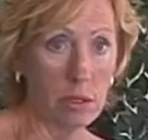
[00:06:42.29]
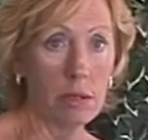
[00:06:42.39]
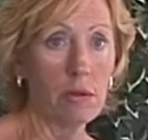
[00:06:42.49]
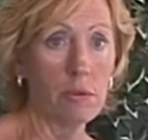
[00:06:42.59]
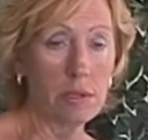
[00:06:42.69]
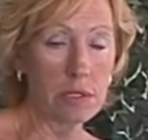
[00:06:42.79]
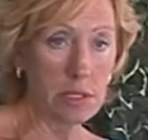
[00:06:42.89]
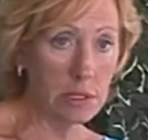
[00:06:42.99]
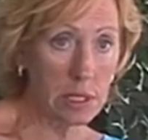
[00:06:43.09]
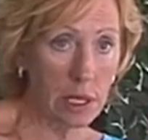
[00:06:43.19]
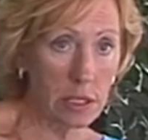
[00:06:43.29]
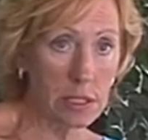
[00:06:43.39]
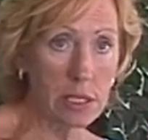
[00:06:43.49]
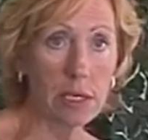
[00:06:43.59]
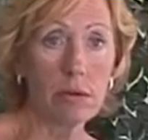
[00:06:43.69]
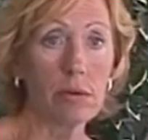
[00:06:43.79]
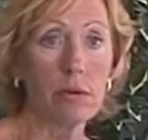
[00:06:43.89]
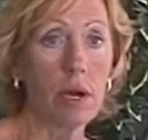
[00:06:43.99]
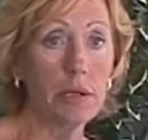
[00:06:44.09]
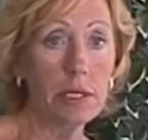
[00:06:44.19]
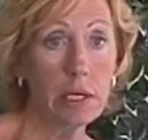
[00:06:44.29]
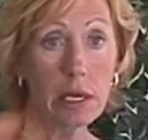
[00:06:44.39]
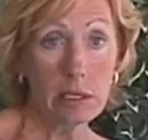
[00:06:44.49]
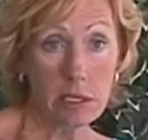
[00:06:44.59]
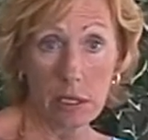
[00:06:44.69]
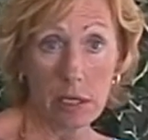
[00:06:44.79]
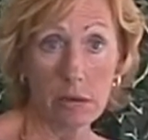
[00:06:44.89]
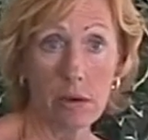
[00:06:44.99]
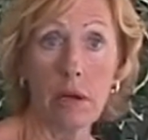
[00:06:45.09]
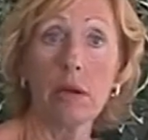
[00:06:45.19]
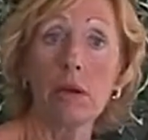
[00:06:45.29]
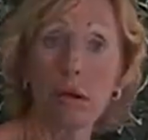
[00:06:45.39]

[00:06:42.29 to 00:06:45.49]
another one 60 days later, 90 days later, and a